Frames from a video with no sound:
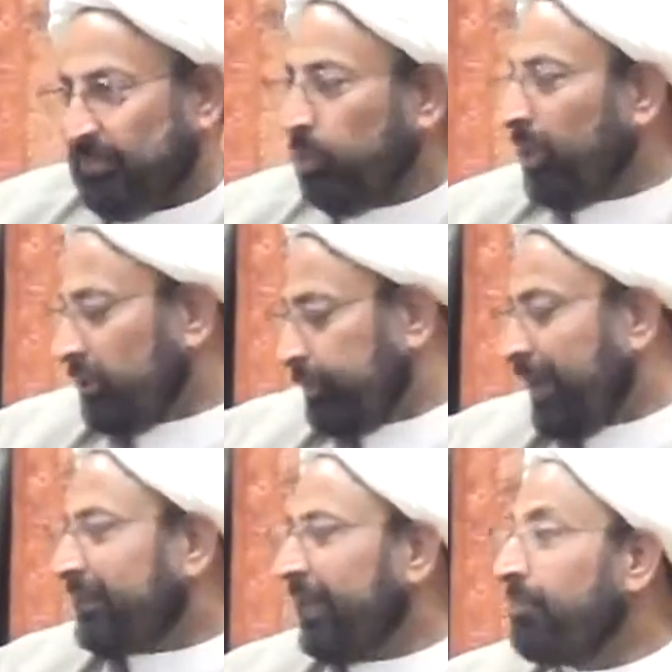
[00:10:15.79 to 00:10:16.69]
You
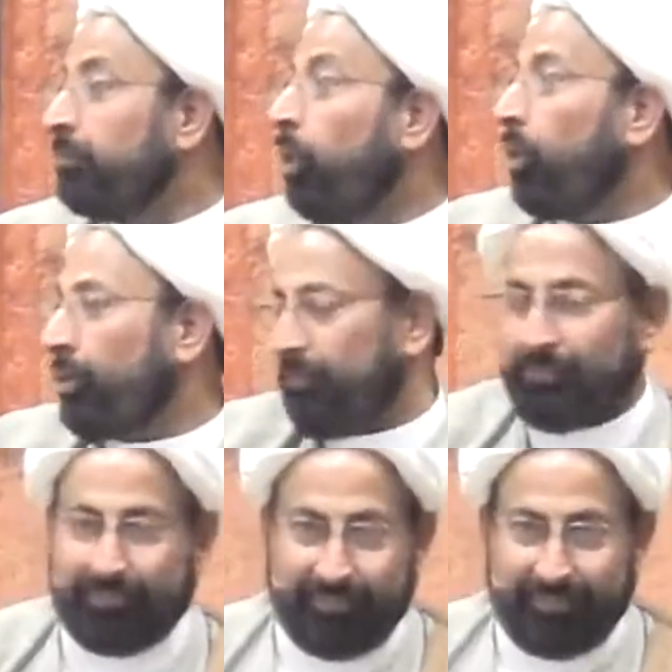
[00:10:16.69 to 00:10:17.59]
respect him more.
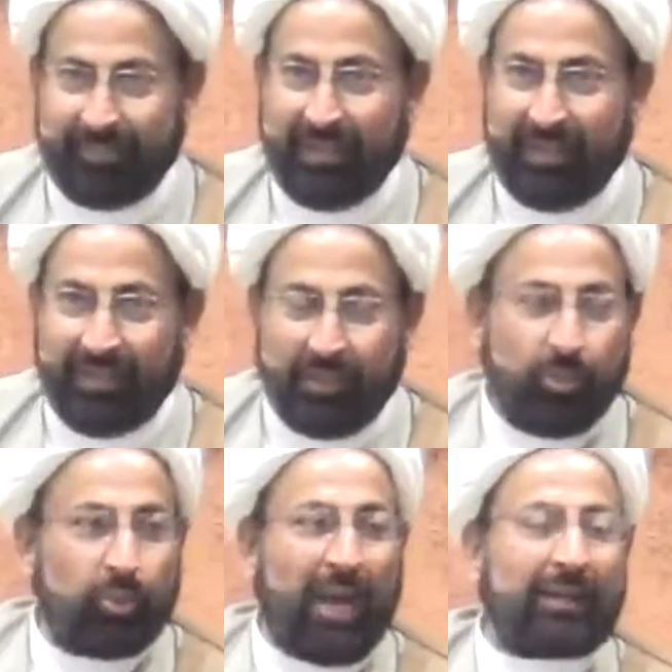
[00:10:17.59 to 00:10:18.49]

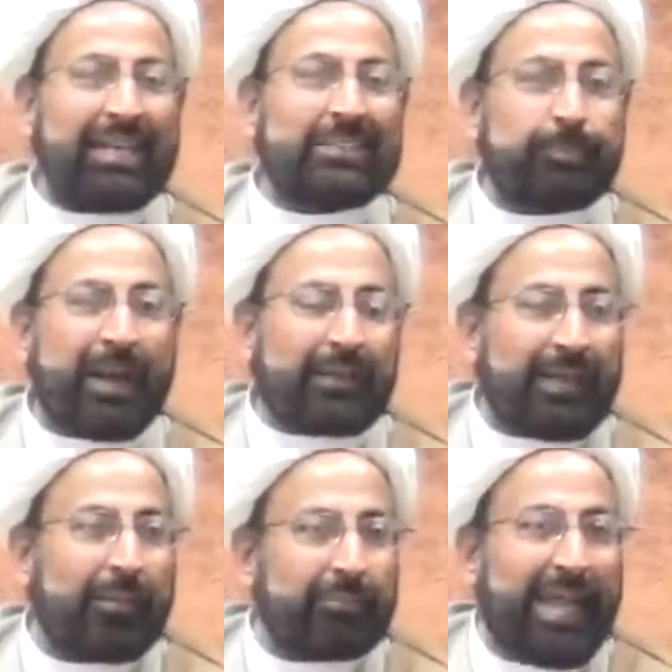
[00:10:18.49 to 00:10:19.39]
Do not respect
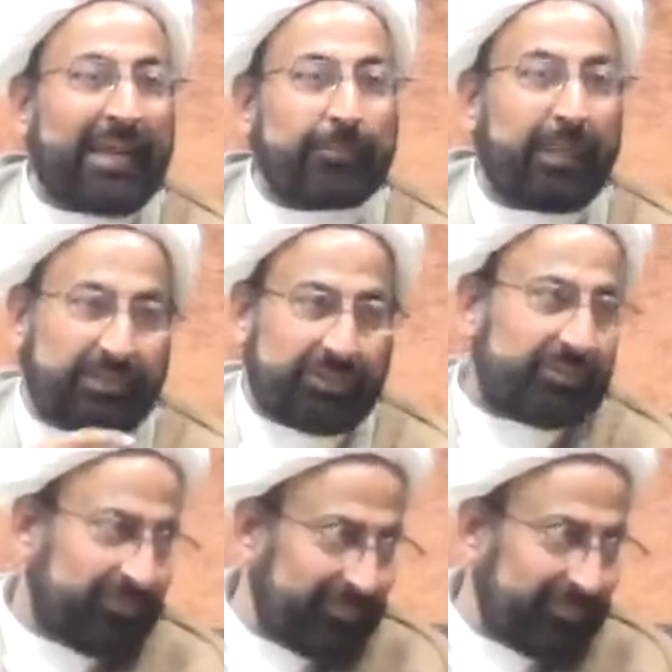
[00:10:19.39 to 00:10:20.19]
him that much.